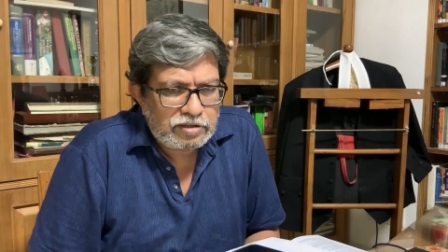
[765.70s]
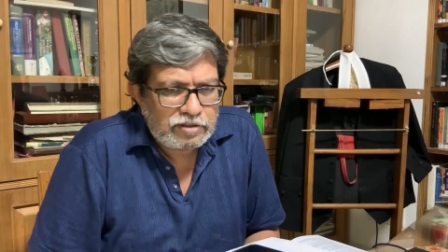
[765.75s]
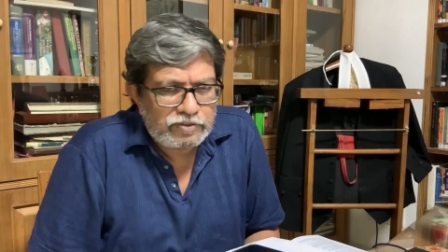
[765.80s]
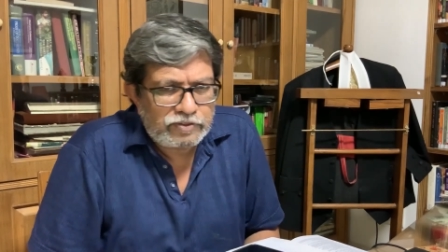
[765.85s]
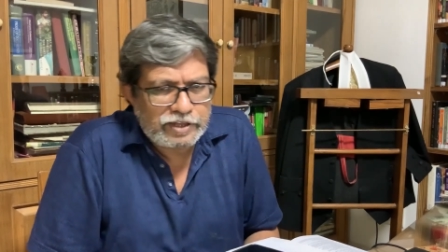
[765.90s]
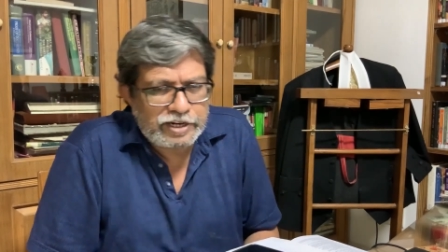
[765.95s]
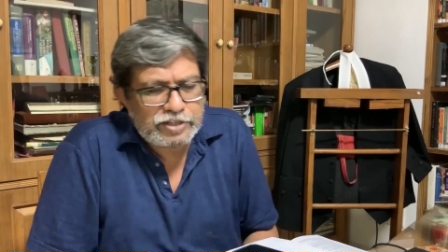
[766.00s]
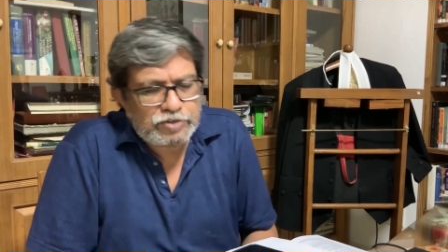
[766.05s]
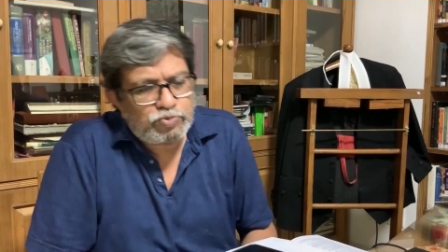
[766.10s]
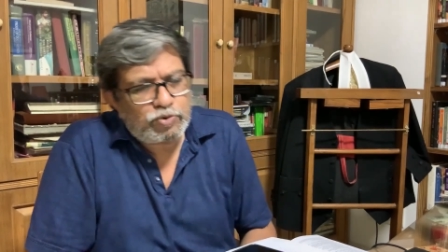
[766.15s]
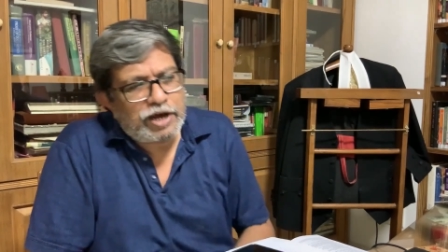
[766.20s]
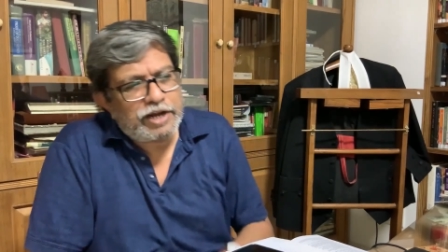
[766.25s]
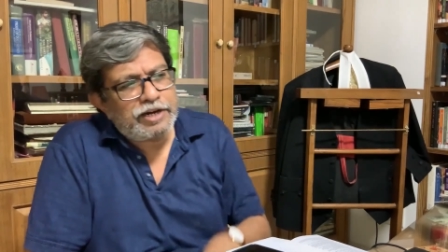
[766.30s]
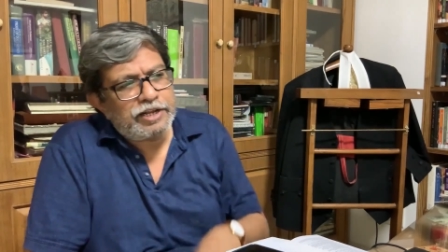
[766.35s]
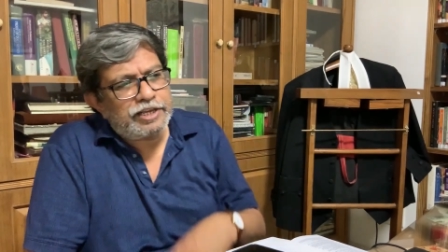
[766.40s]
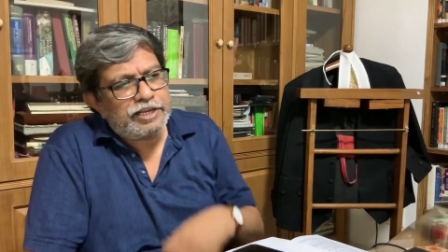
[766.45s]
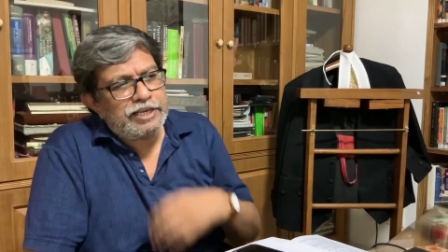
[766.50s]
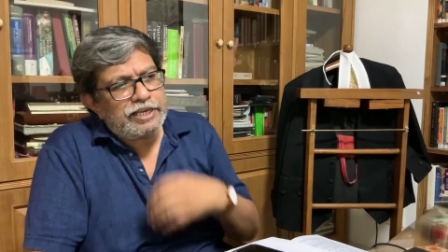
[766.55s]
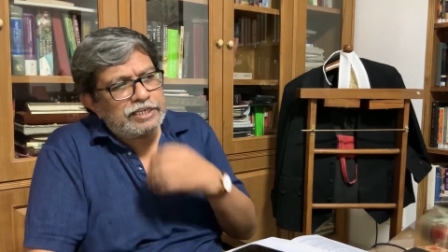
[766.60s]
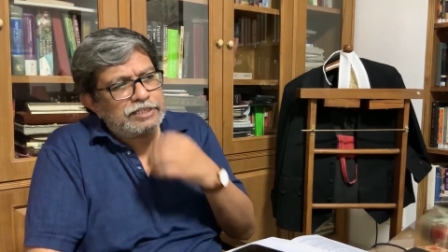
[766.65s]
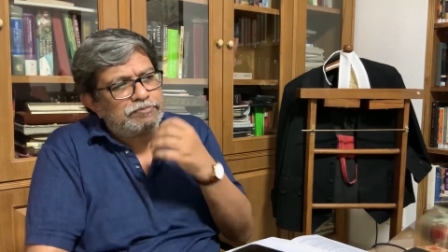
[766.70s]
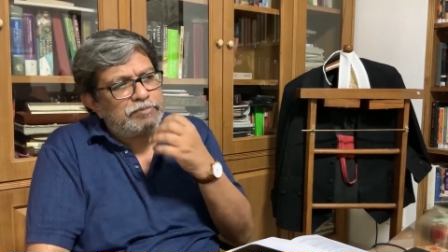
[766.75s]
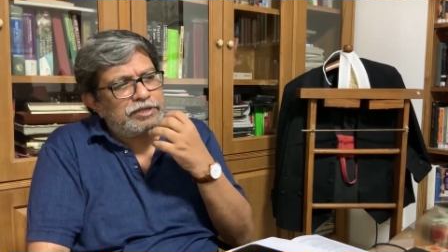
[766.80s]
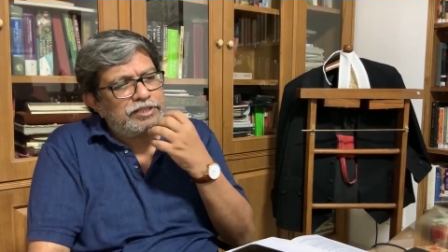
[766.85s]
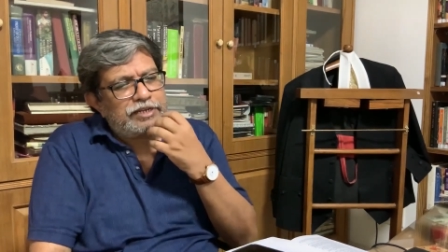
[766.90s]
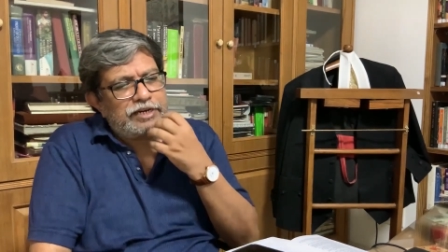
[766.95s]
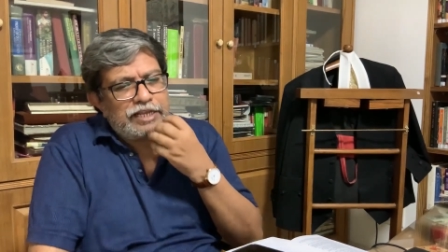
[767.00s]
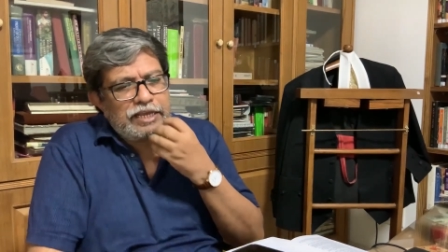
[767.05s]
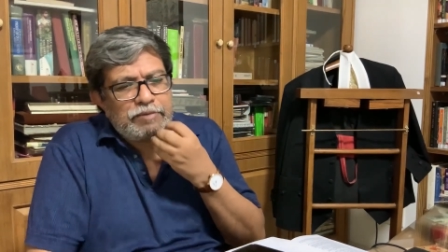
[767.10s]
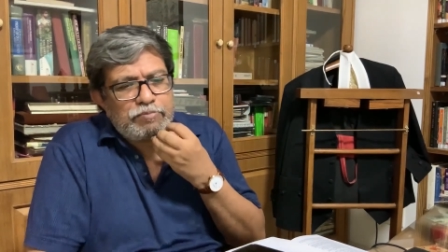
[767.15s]
There is one case by
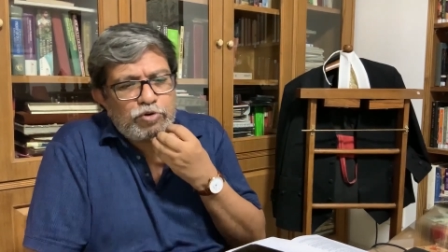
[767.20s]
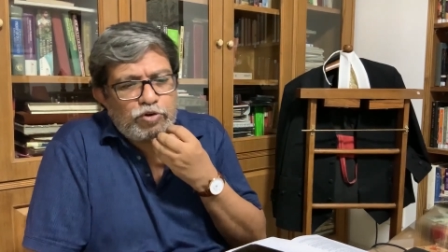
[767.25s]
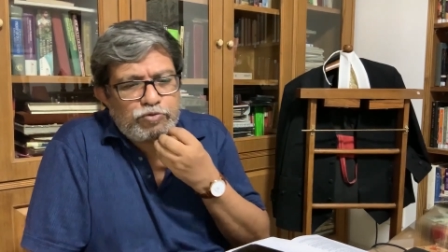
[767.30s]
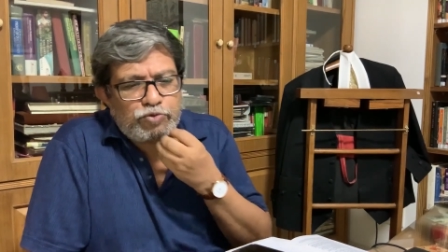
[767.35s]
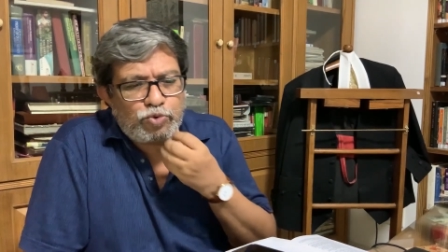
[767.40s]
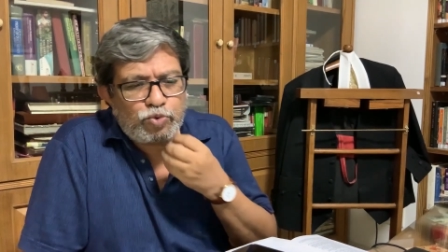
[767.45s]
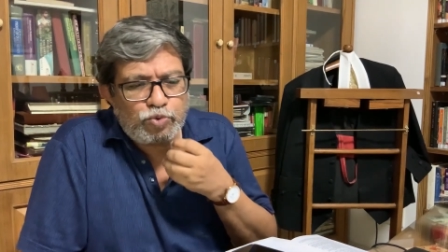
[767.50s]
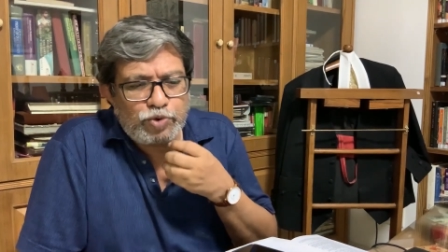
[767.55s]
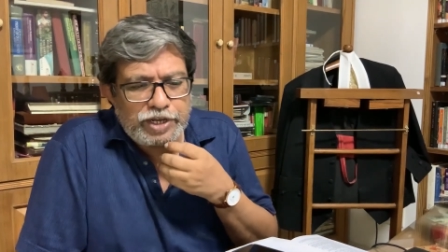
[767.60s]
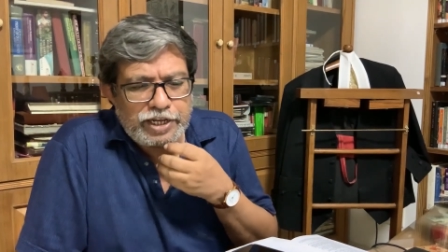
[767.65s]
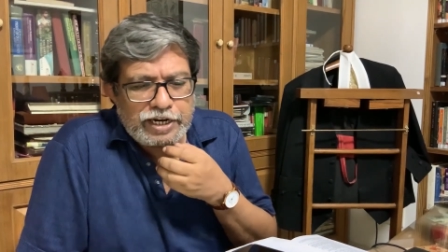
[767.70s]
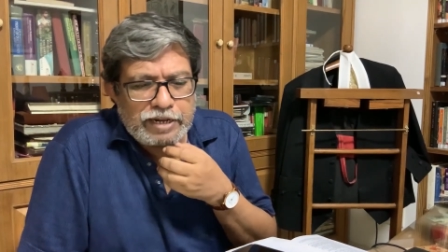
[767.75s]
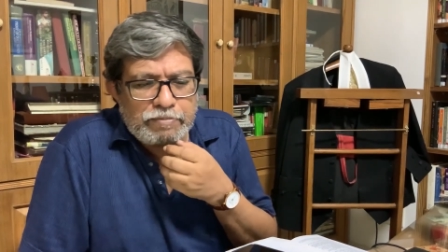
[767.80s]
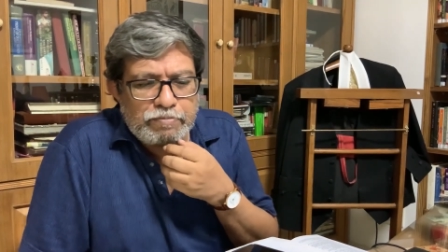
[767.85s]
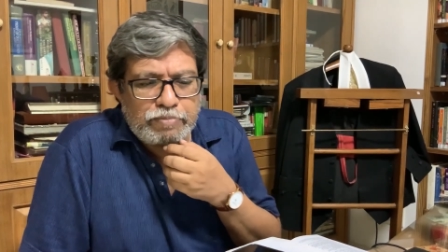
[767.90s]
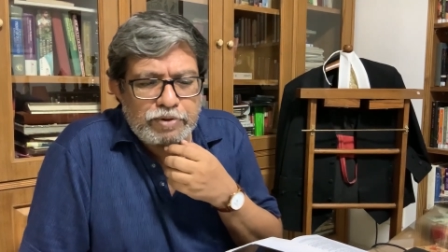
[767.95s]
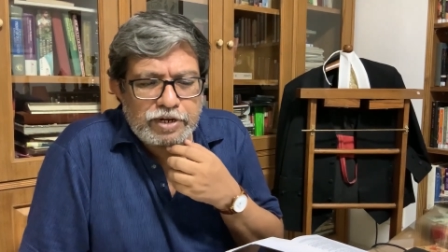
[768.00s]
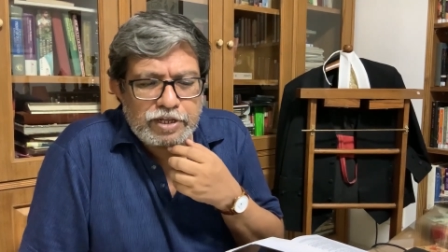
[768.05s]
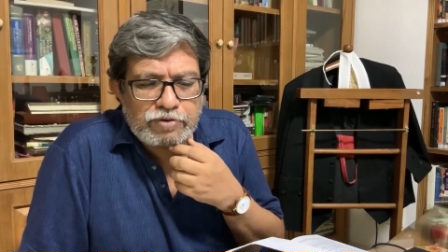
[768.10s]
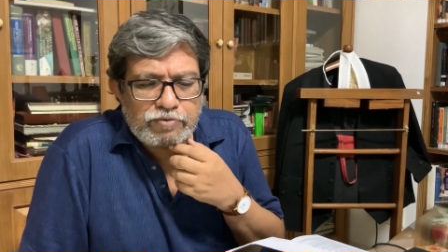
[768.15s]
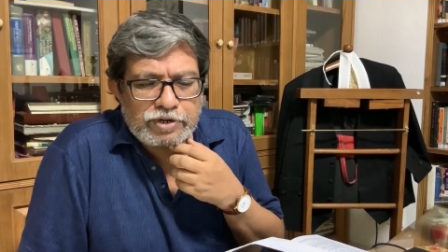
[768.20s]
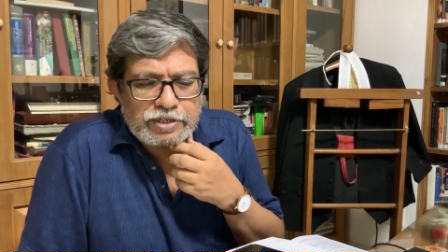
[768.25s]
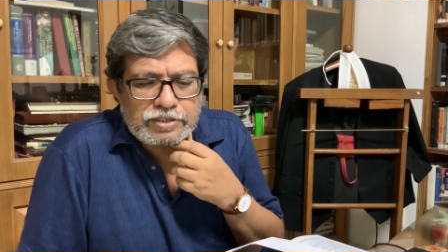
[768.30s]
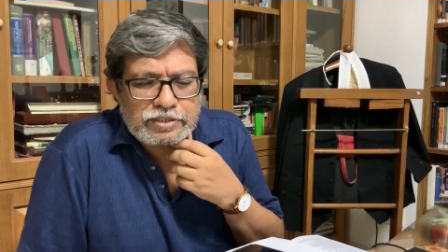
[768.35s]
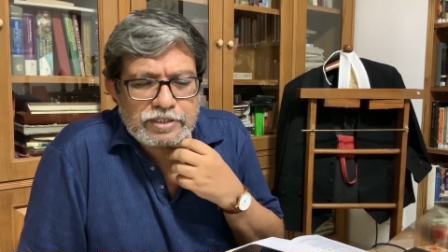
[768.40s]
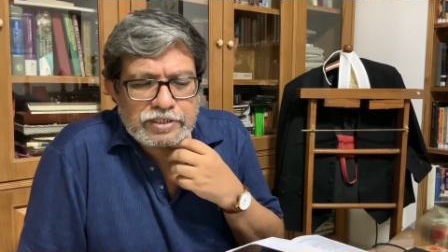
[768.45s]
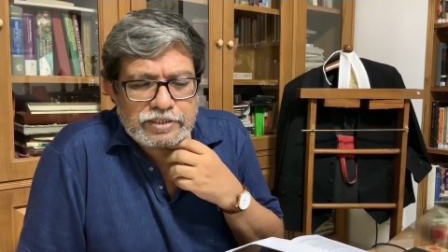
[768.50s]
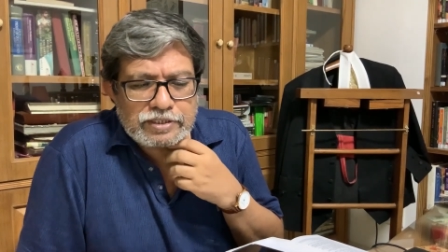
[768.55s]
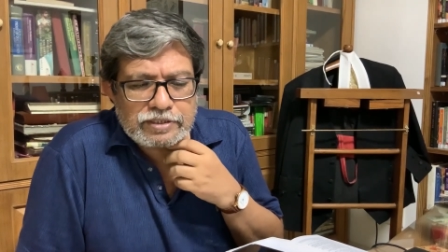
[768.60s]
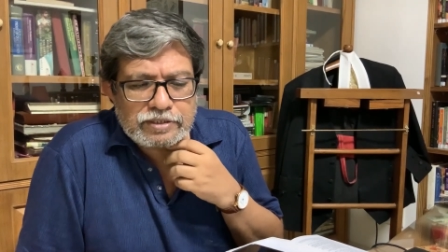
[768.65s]
the name of Queen Emperor
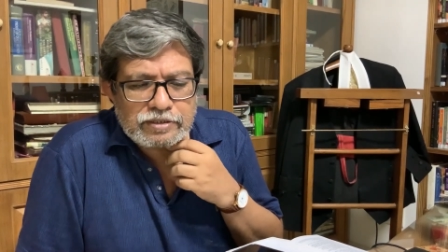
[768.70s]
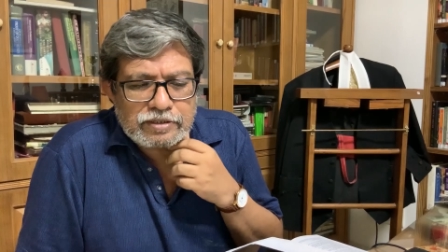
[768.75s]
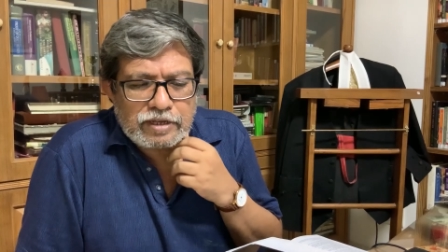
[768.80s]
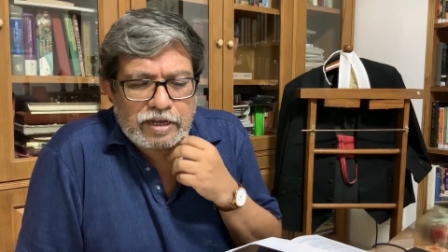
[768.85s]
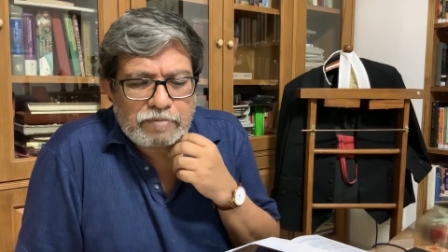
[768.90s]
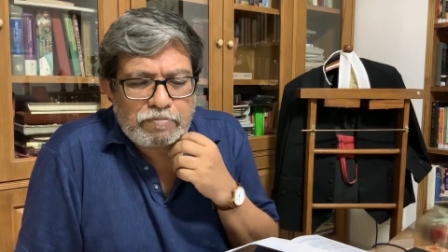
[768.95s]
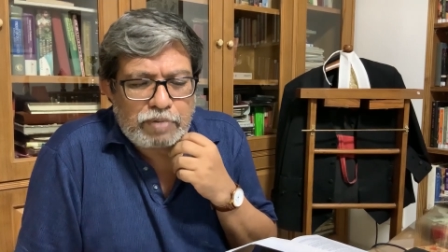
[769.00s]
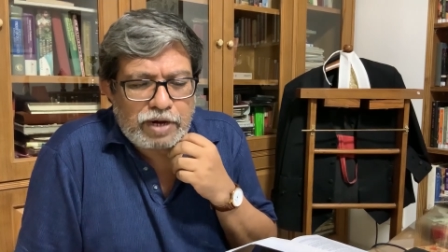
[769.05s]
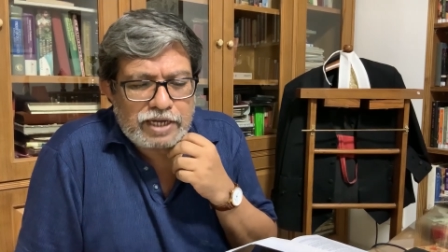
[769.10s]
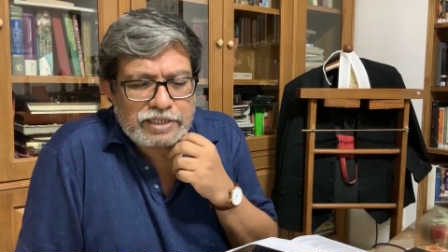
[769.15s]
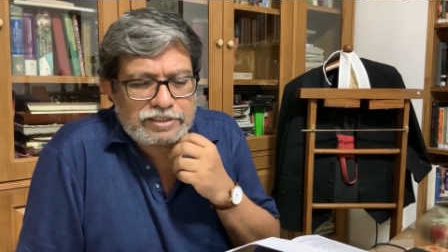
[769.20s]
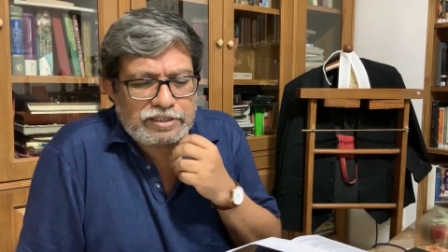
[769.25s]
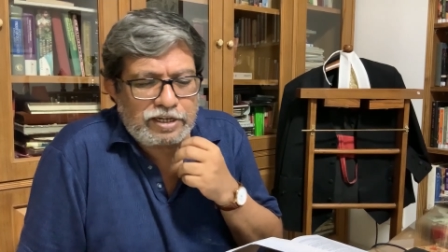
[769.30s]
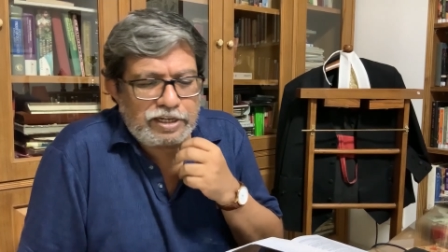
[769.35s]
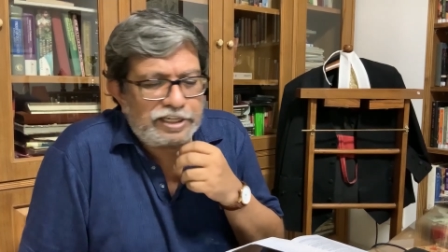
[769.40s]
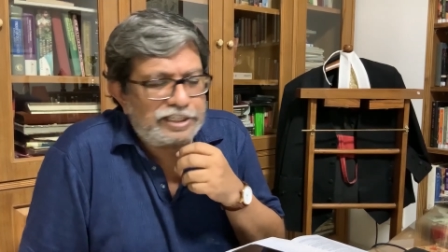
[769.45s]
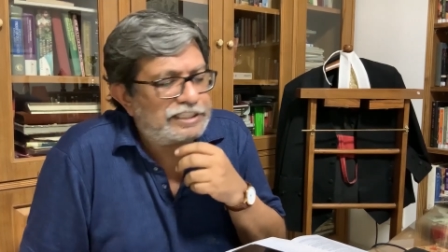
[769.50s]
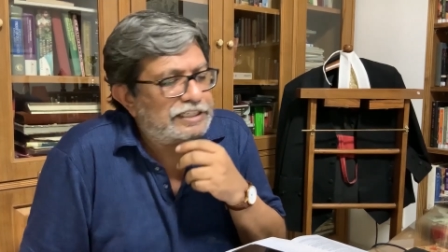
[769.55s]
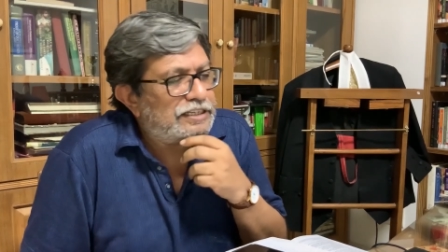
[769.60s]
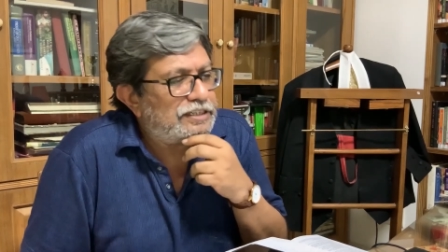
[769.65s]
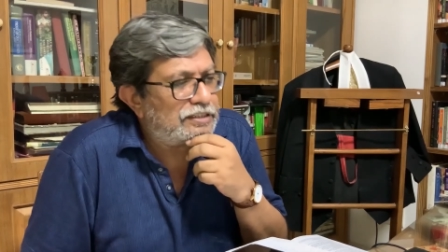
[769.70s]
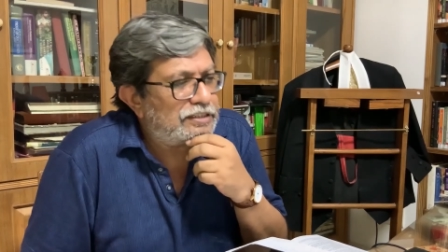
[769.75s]
versus Abbas Ali.